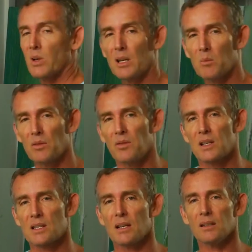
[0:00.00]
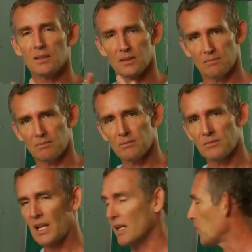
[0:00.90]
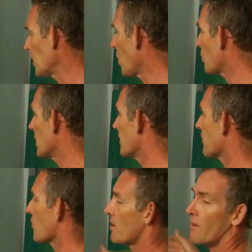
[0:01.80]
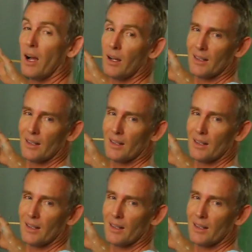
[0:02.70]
medium and fixer. That'll be locked in forever.